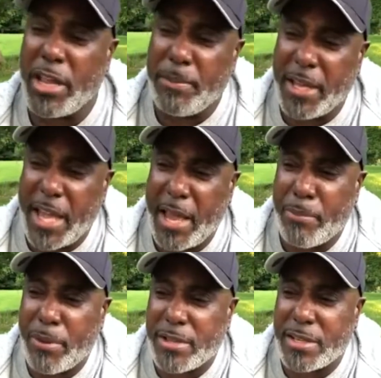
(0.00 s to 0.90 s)
he became
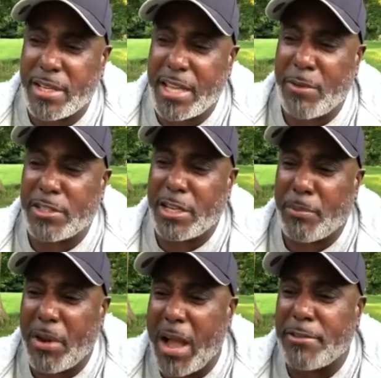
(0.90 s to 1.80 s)
president that was in the
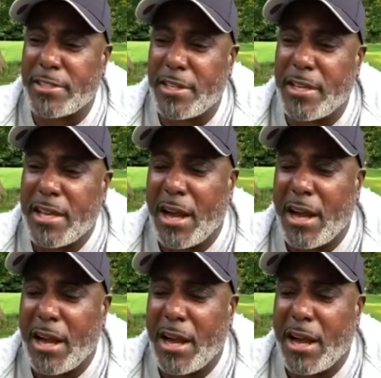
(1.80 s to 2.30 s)
privacy